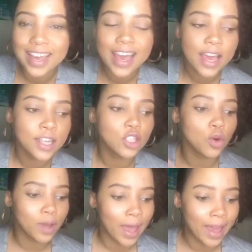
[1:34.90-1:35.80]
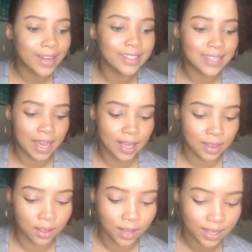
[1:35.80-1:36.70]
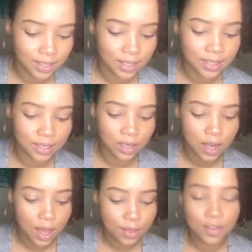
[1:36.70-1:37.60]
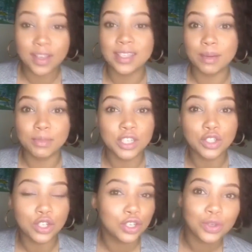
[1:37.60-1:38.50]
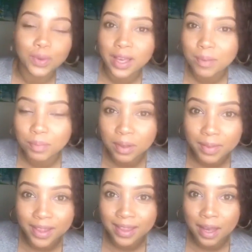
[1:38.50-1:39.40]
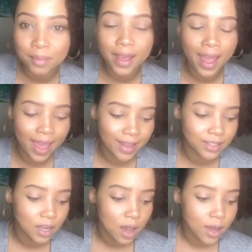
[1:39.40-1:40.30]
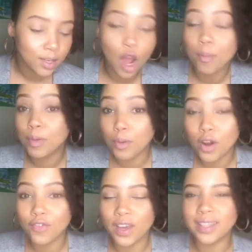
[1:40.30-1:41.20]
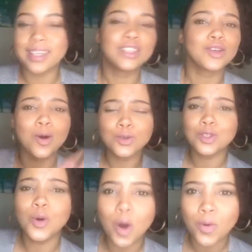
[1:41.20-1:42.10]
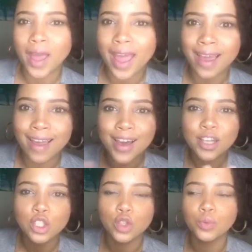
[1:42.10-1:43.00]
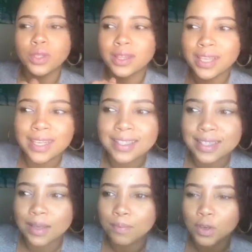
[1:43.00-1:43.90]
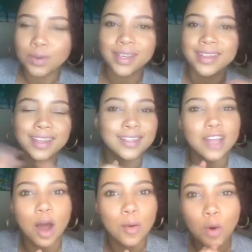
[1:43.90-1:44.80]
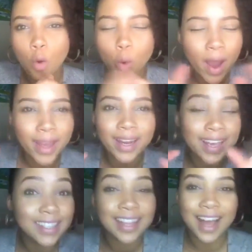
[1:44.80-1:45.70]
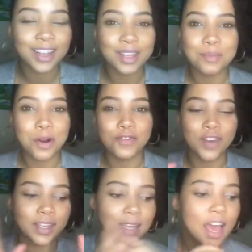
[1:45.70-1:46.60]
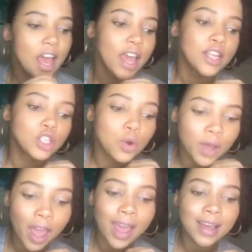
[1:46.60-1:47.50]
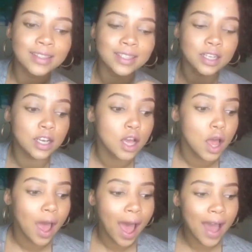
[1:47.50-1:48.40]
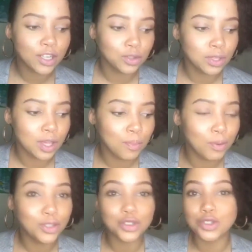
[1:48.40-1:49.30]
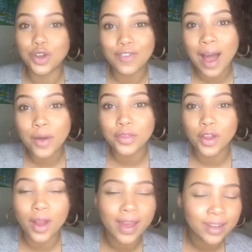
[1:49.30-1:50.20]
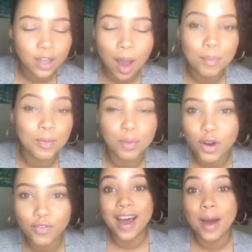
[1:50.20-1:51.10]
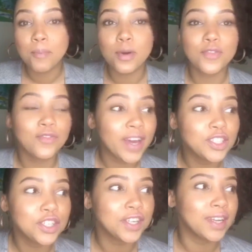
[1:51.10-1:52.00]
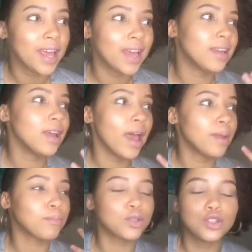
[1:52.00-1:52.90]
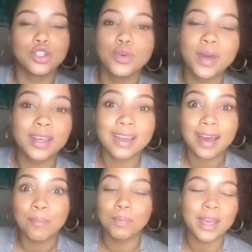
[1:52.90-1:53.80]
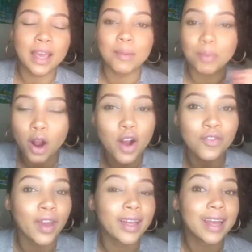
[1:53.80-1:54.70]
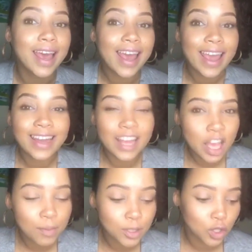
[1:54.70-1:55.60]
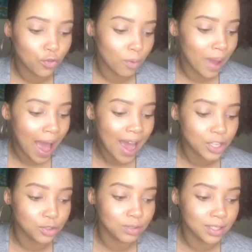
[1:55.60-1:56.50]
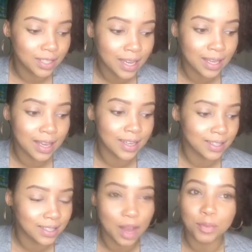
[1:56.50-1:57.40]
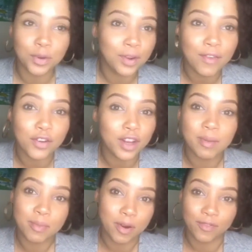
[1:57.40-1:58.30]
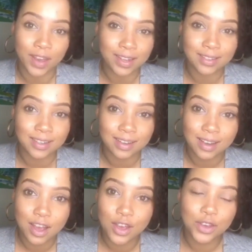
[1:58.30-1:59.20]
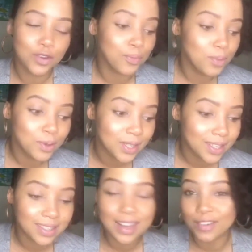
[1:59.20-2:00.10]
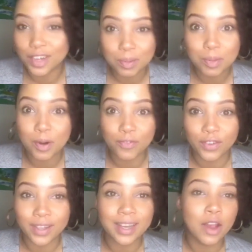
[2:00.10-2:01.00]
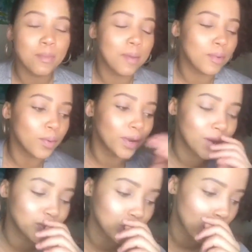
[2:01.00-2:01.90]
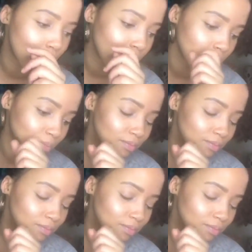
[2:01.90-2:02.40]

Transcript: It's okay to take the lessons and the things that I'm teaching you, implement them, and not be perfect. It's also okay to release music that's not quite exactly perfect. It's okay to actually put yourself out there and not be perfect. Perfection and, and pursuing being perfect inhibits you from actually taking a step. You're never going to be perfect. Your music is never going to be perfect. I remember when I was recording